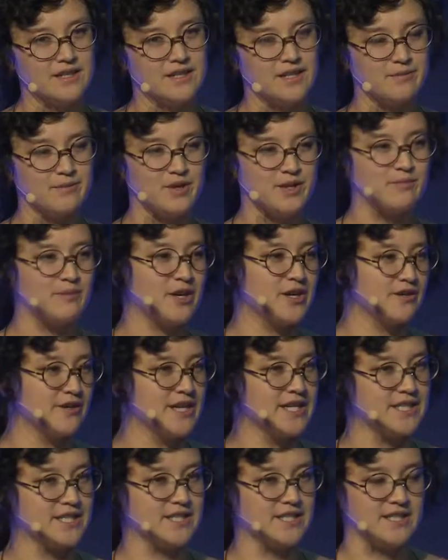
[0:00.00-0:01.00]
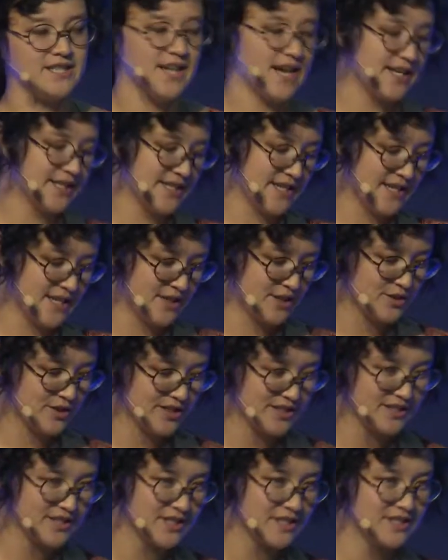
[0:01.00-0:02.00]
community moderation, and as I
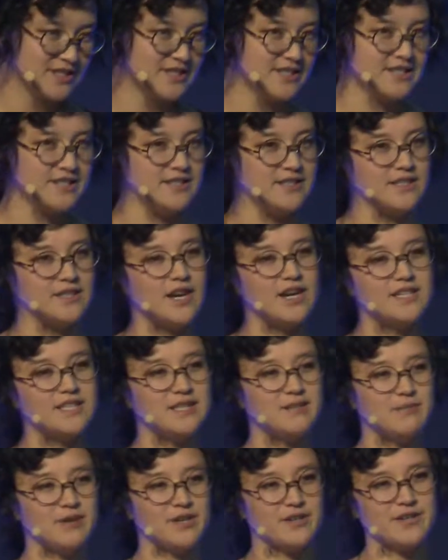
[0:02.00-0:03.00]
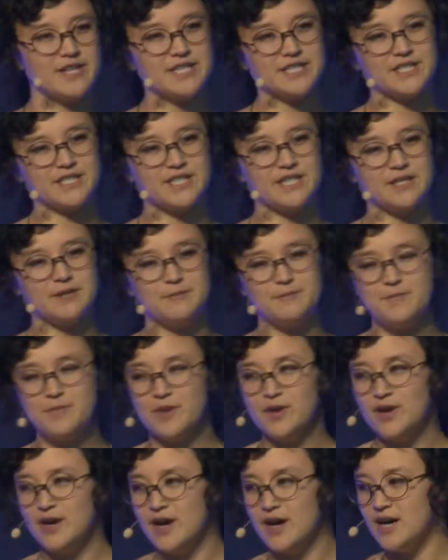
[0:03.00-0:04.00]
transitioned into content moderation,
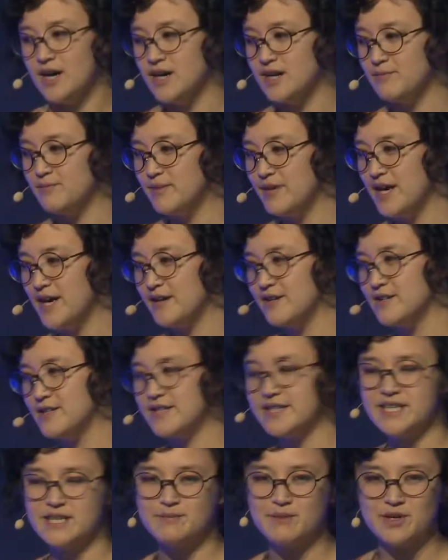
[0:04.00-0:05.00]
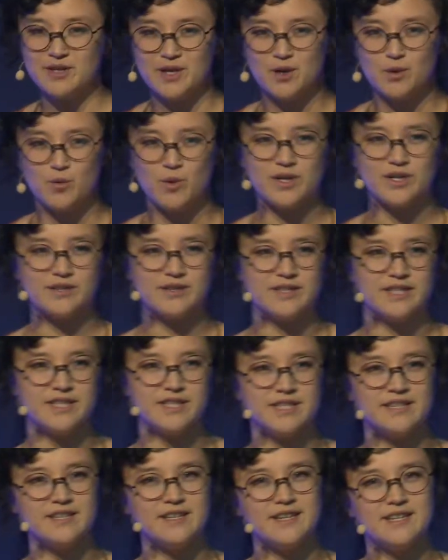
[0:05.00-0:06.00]
I was thinking about like, what are
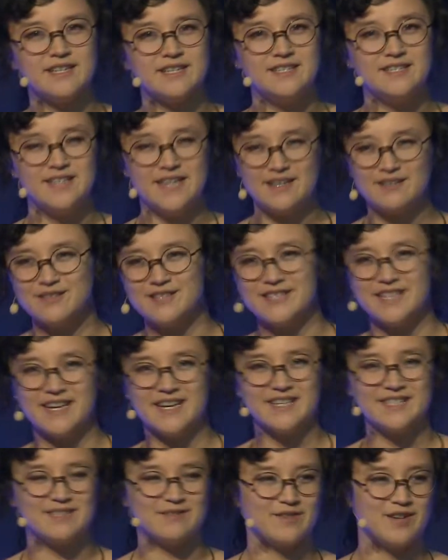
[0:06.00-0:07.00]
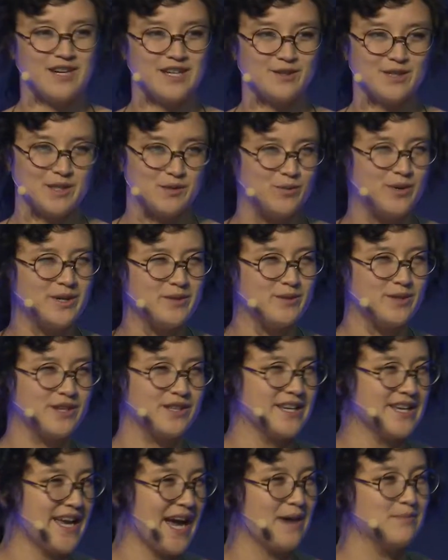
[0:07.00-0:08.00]
the downsides of, what are
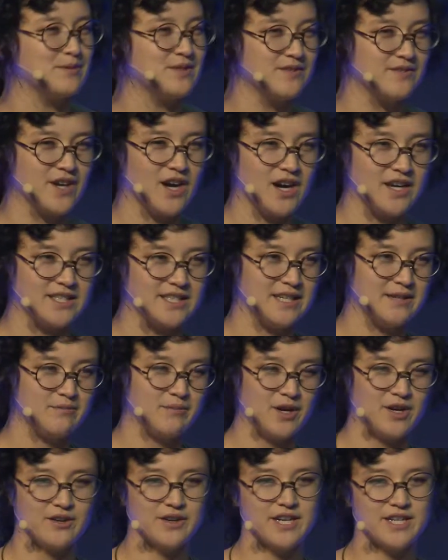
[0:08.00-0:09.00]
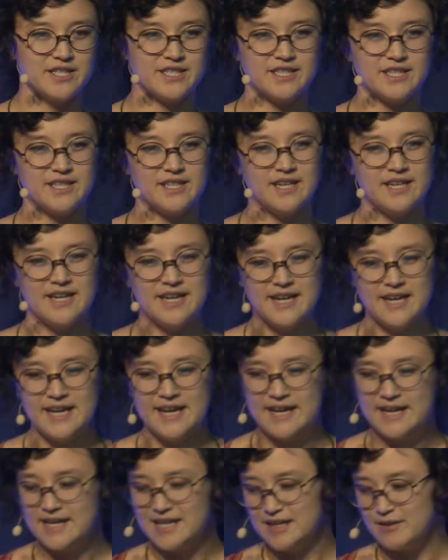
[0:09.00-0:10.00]
the gaps of content moderation?
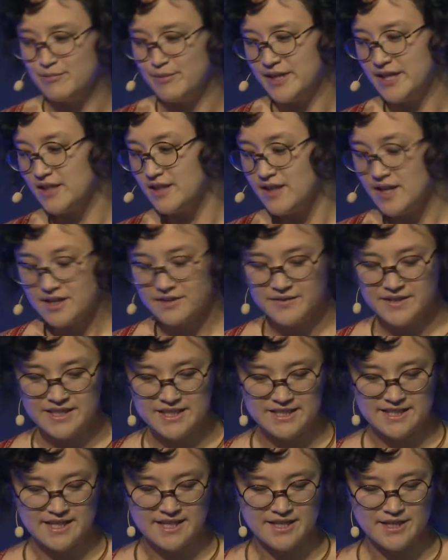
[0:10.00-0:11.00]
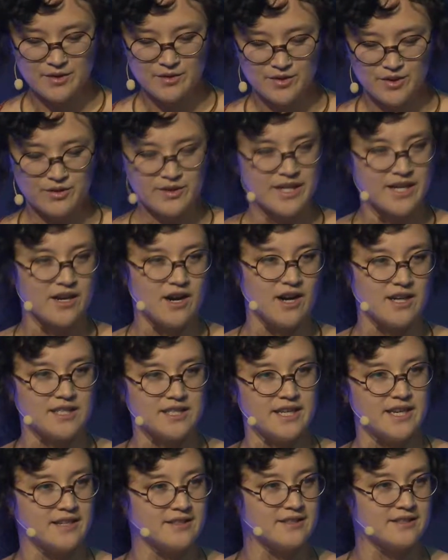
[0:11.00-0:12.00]
And a lot of it is that you don't get
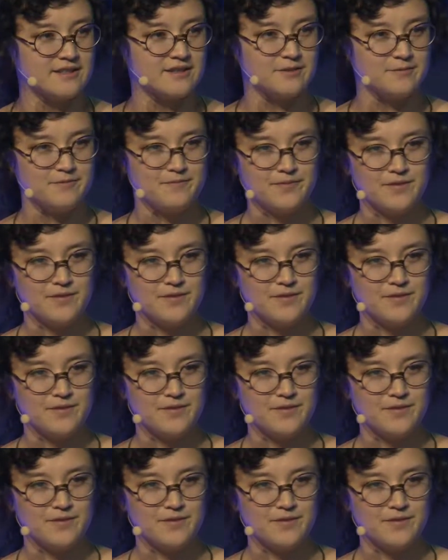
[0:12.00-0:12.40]
context.